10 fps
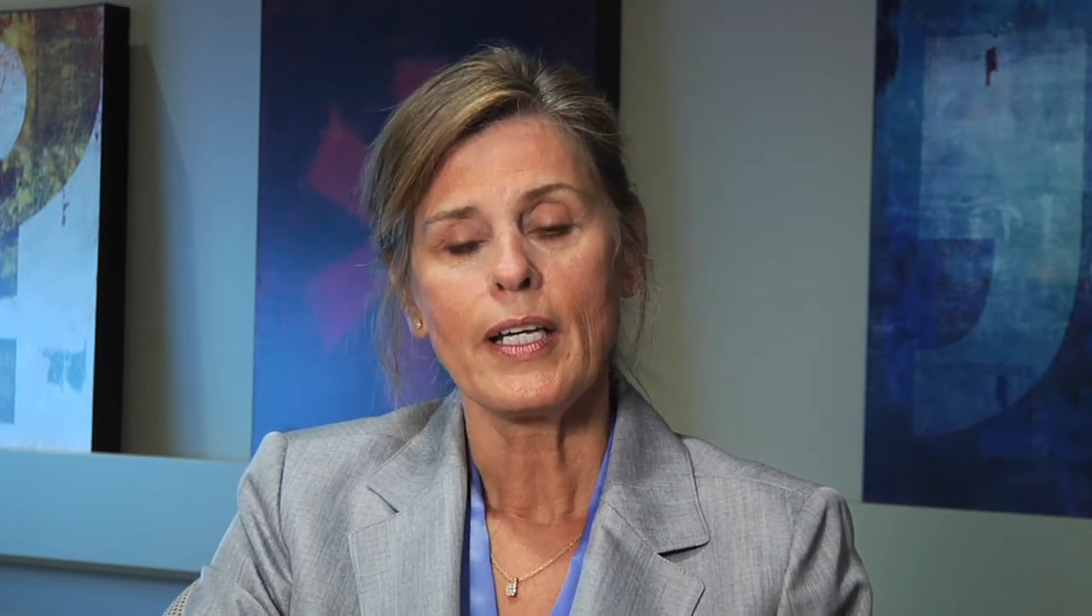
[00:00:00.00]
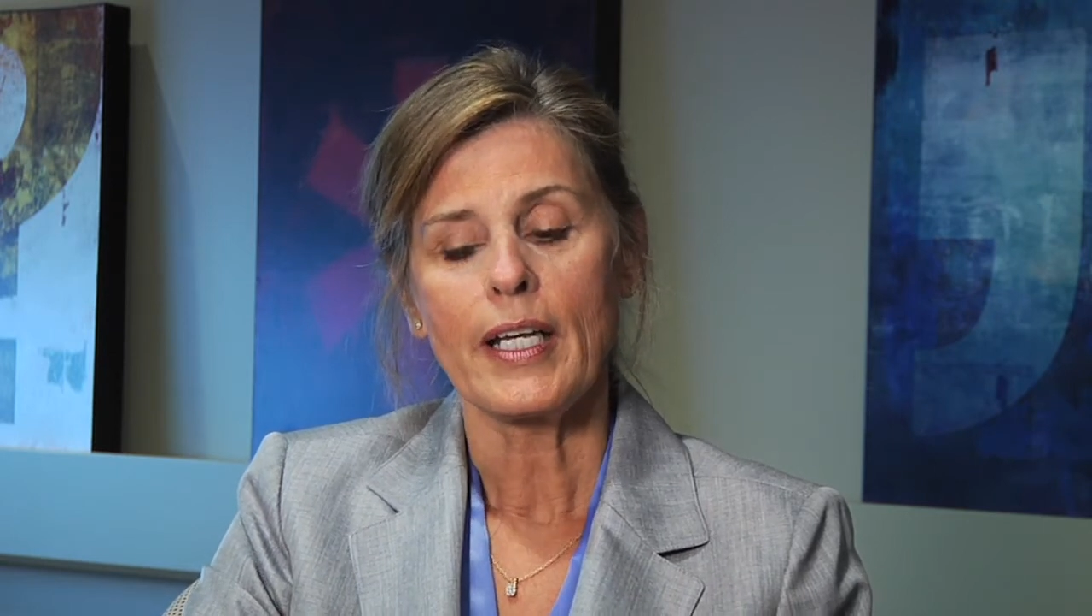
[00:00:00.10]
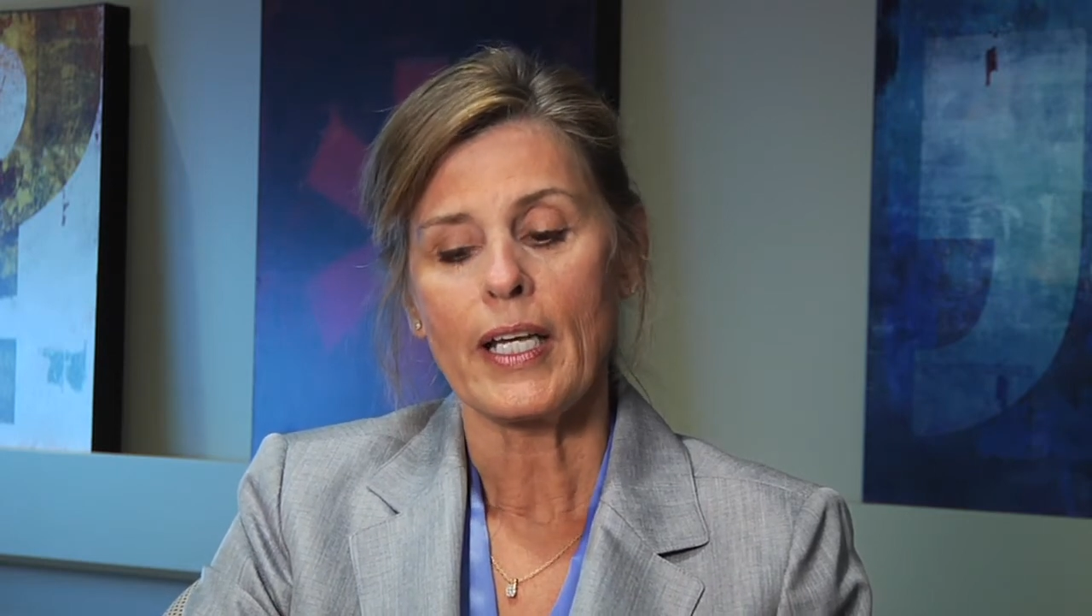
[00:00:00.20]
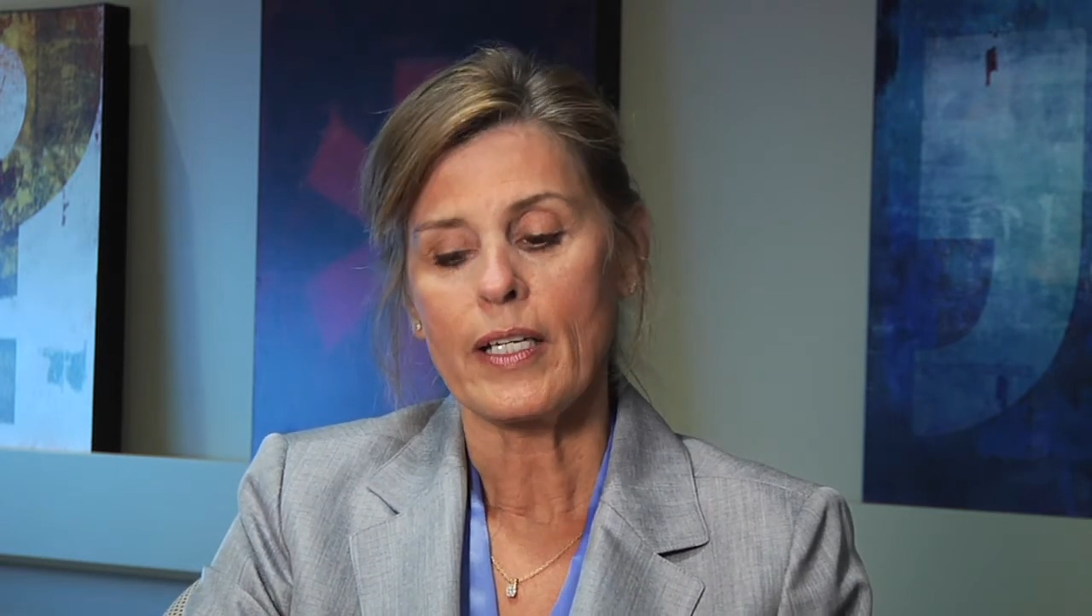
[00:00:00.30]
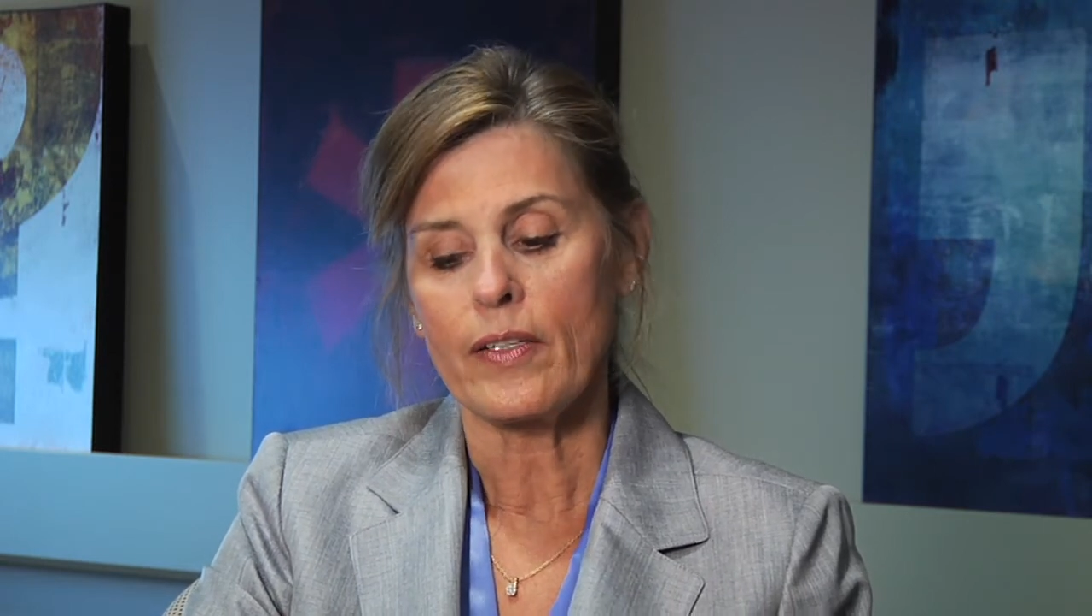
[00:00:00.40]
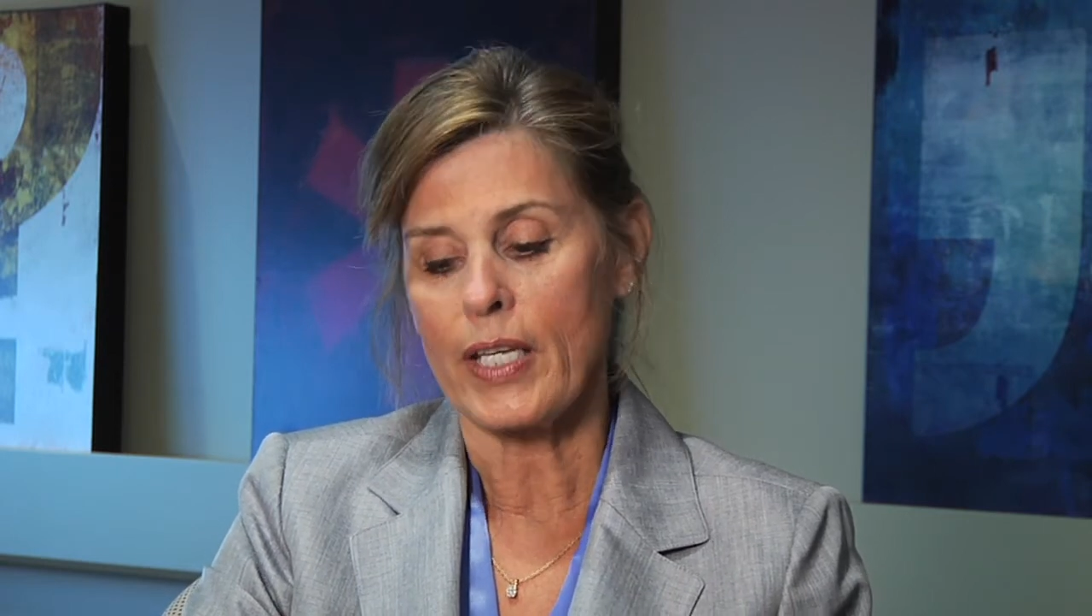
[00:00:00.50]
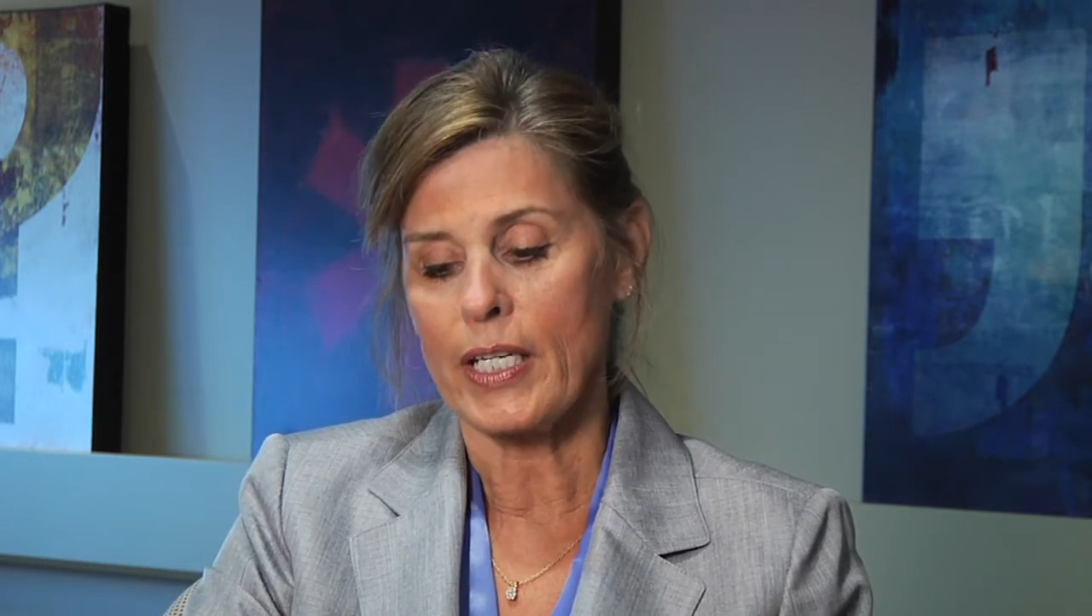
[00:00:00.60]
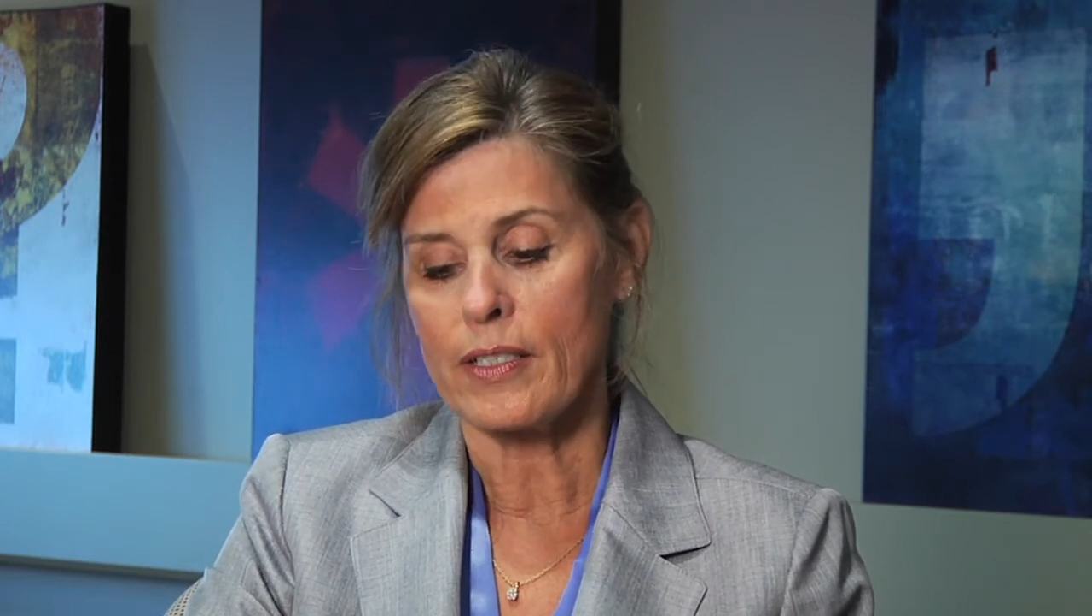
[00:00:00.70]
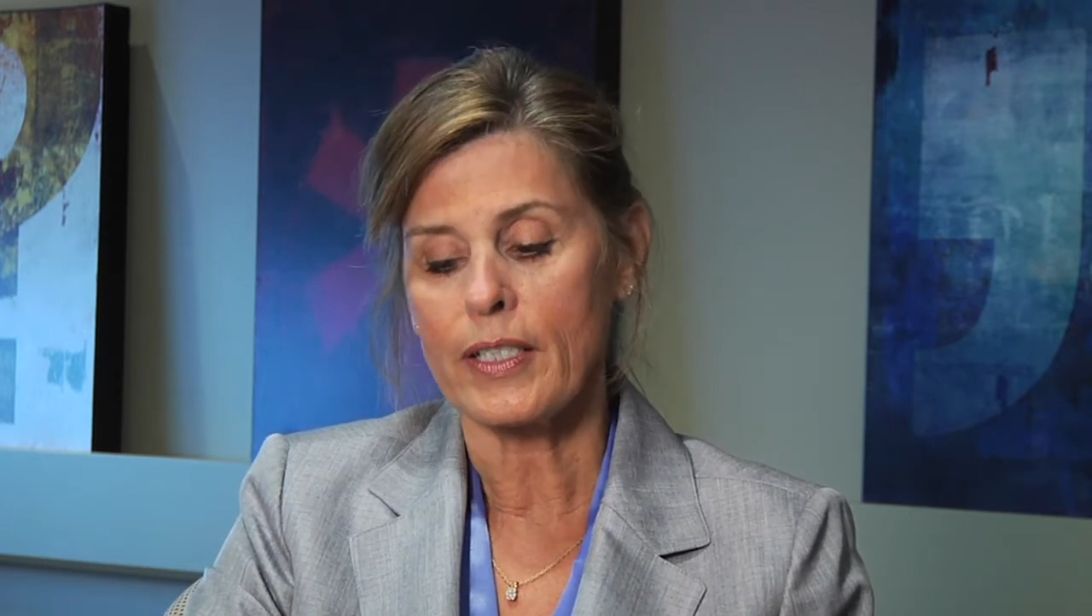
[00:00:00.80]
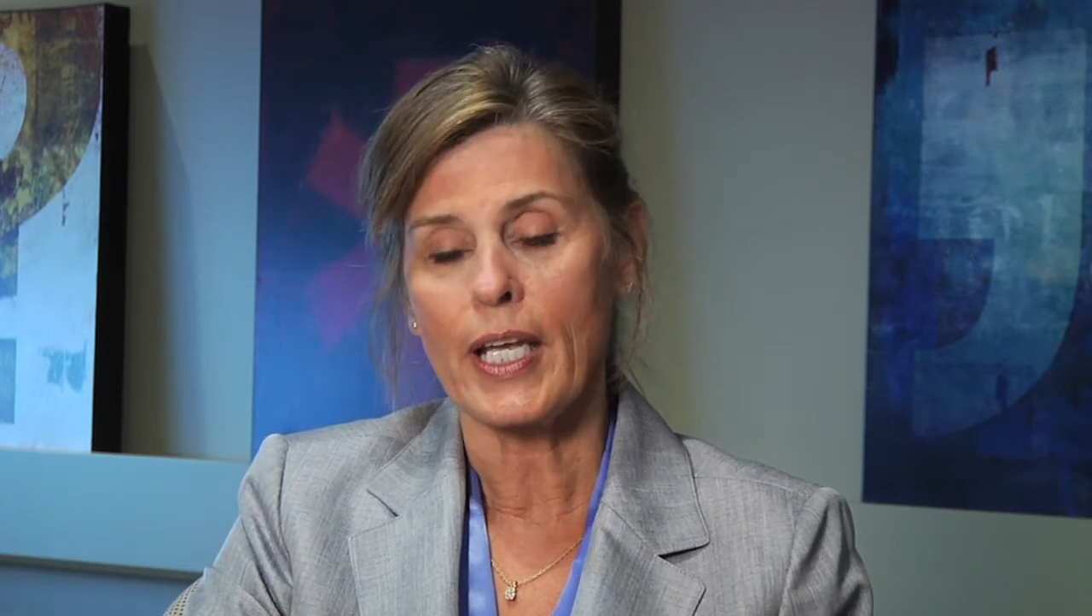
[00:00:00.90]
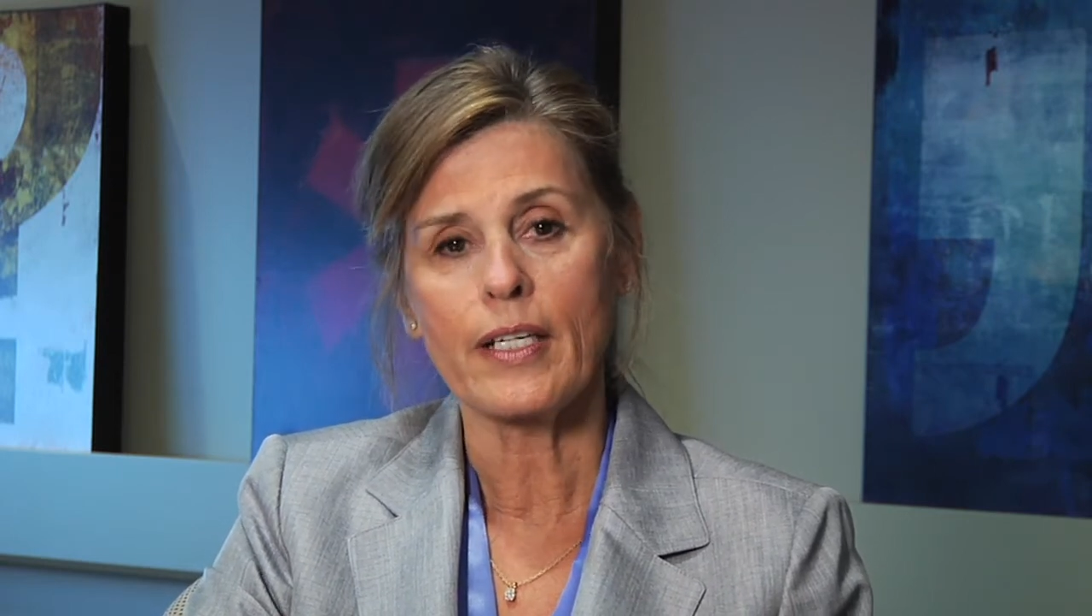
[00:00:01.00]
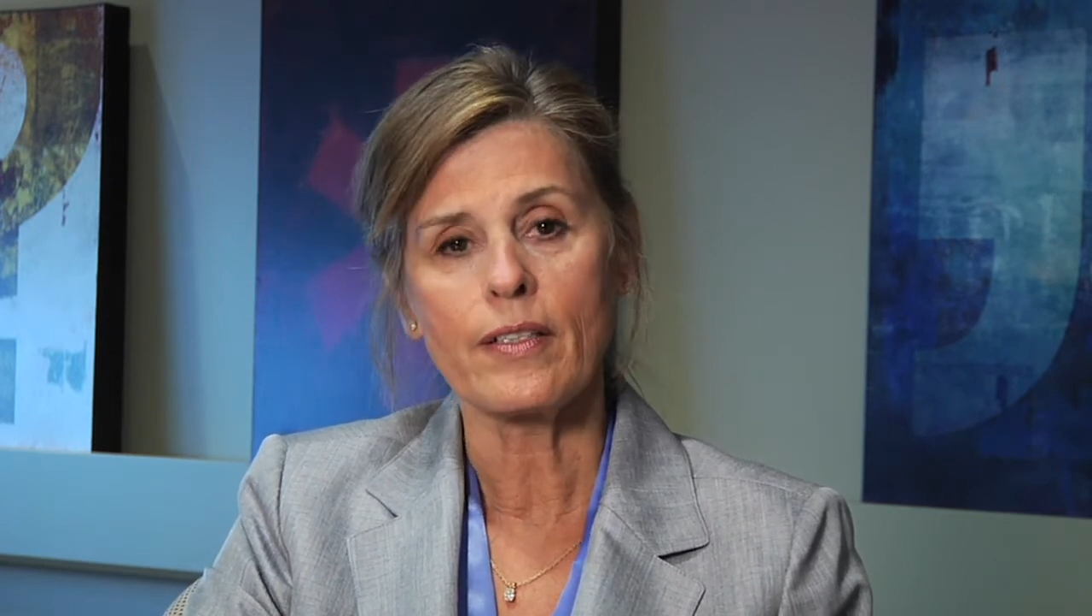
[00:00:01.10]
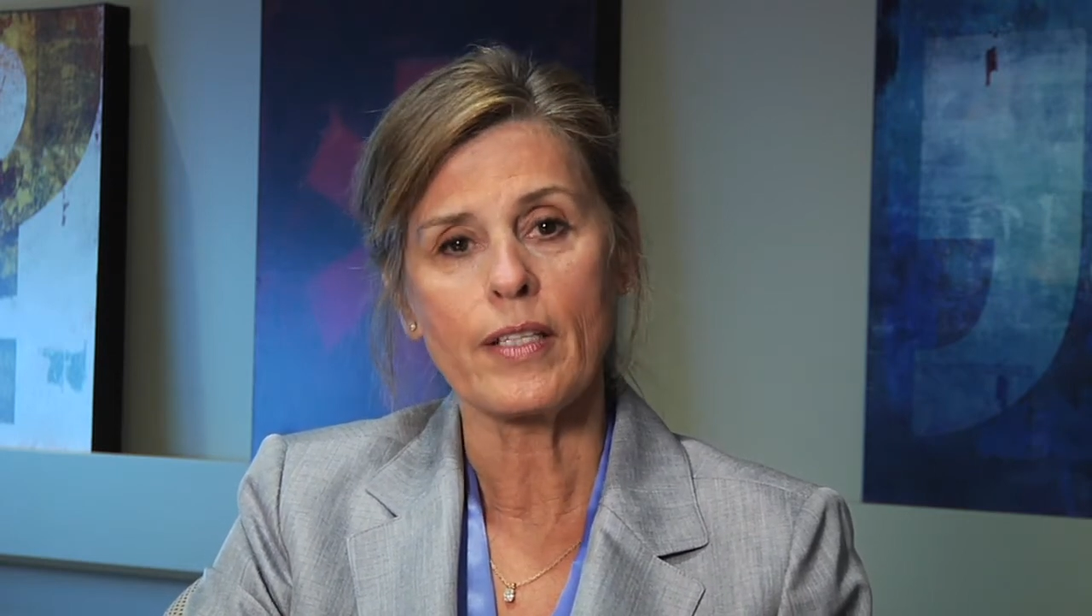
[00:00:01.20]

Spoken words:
and they indicated